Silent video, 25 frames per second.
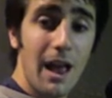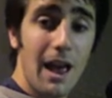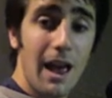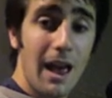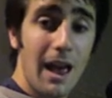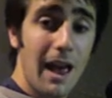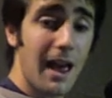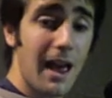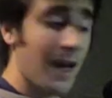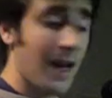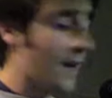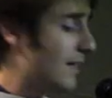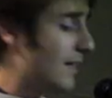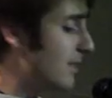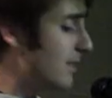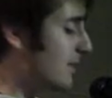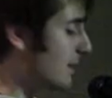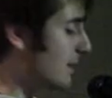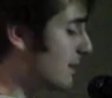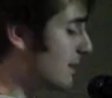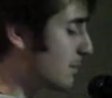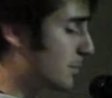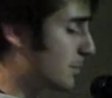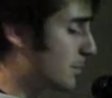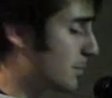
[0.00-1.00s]
and
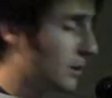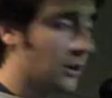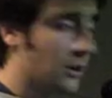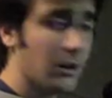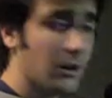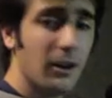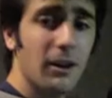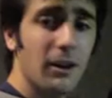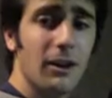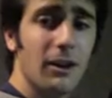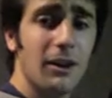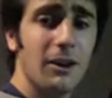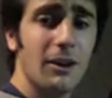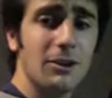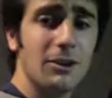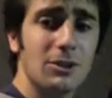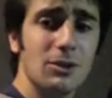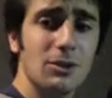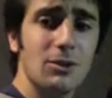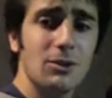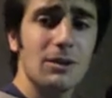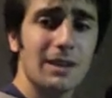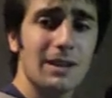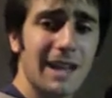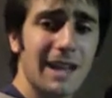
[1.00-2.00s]
this bird you
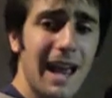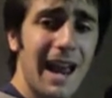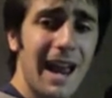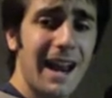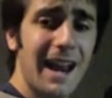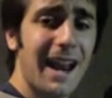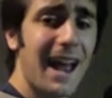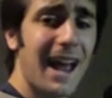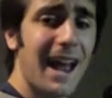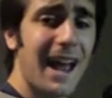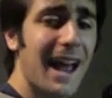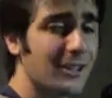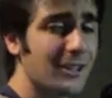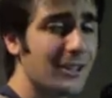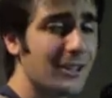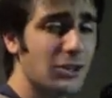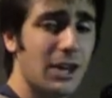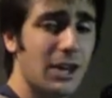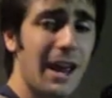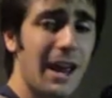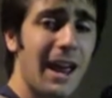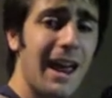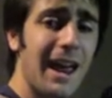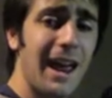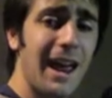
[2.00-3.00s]
cannot
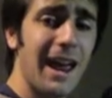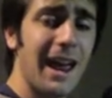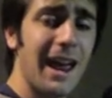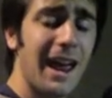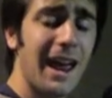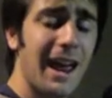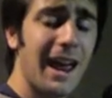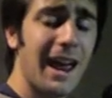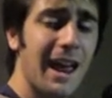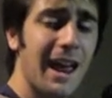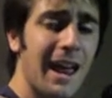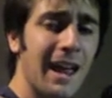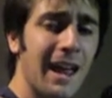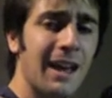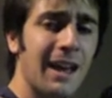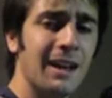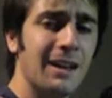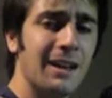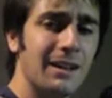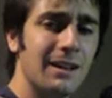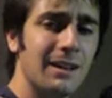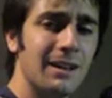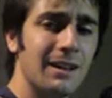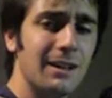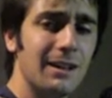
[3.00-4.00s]

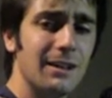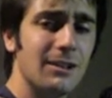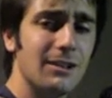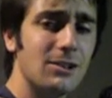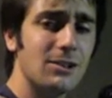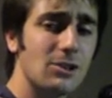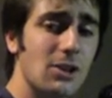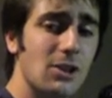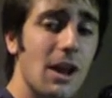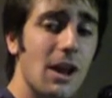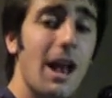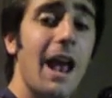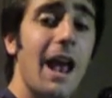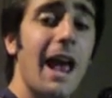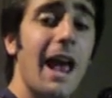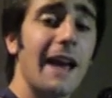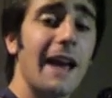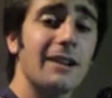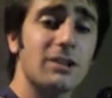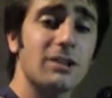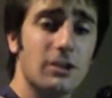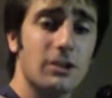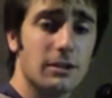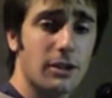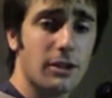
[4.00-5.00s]
change, and
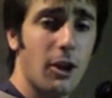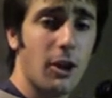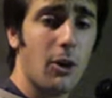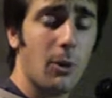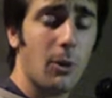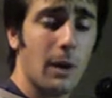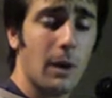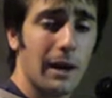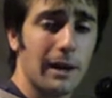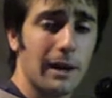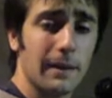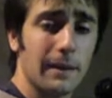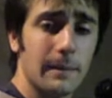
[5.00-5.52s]
so on.